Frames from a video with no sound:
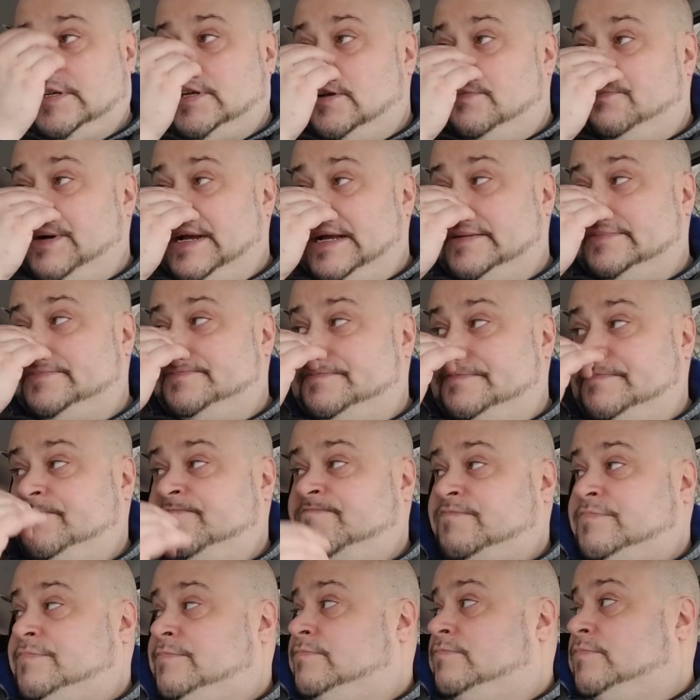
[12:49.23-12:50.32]
But
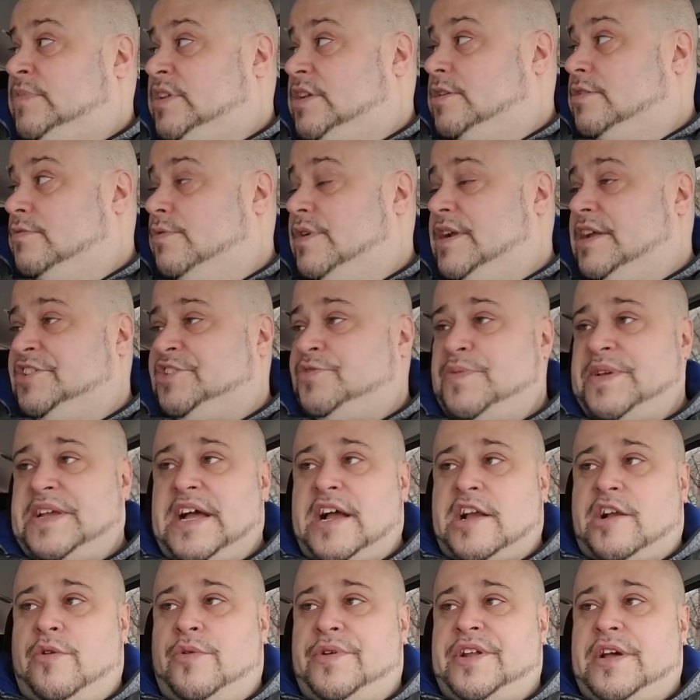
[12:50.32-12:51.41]
what else have we
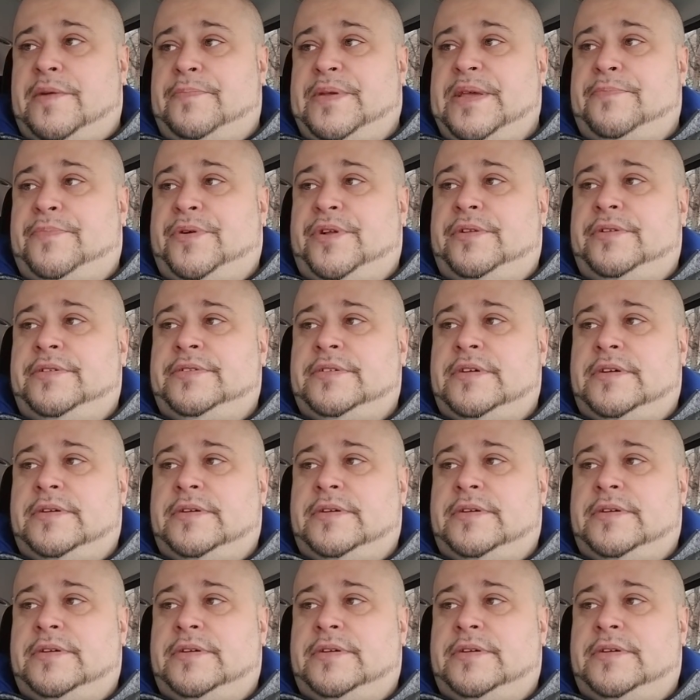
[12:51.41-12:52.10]
got going on, people?